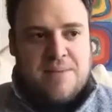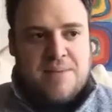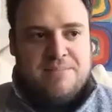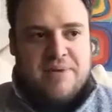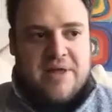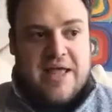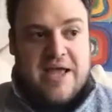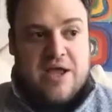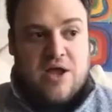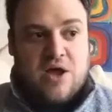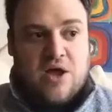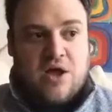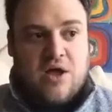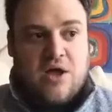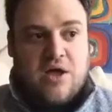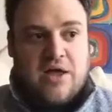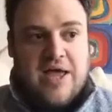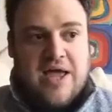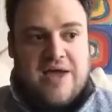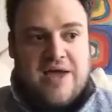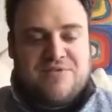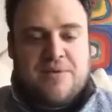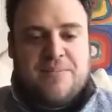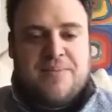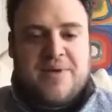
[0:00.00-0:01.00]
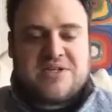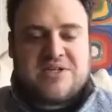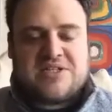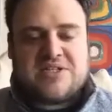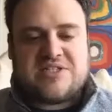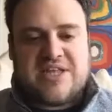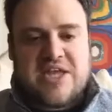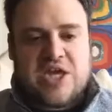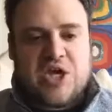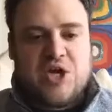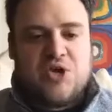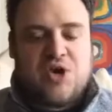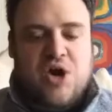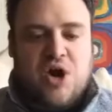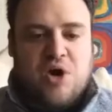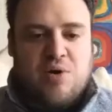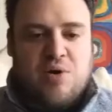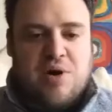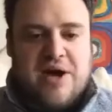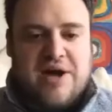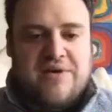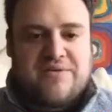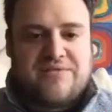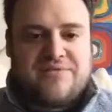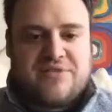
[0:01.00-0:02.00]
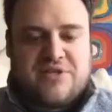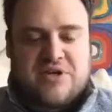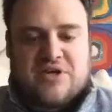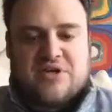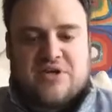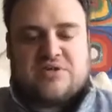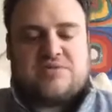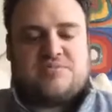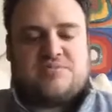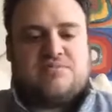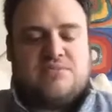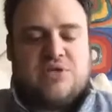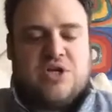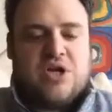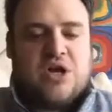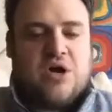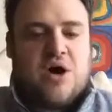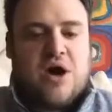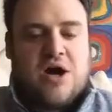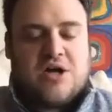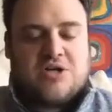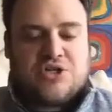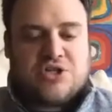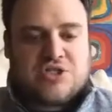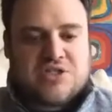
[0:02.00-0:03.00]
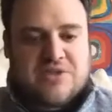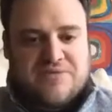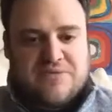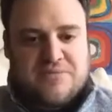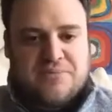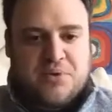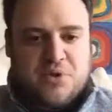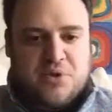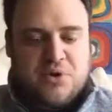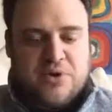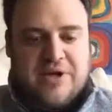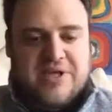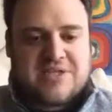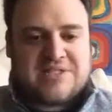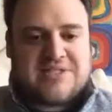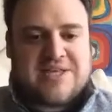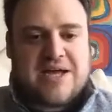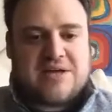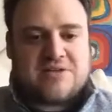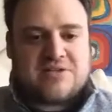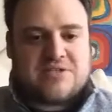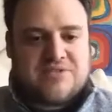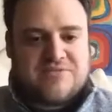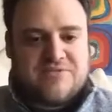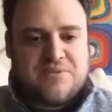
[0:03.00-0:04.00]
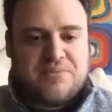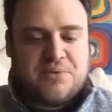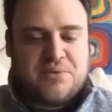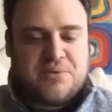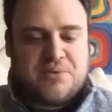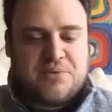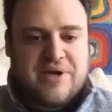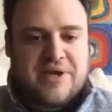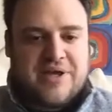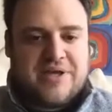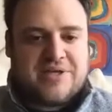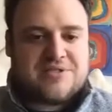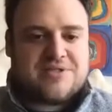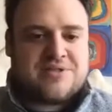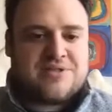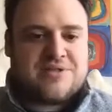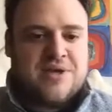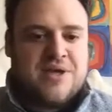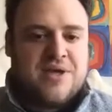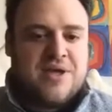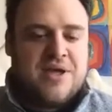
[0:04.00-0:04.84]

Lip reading: But like every business that you know of, there's, hundreds of employees, thousands of employees,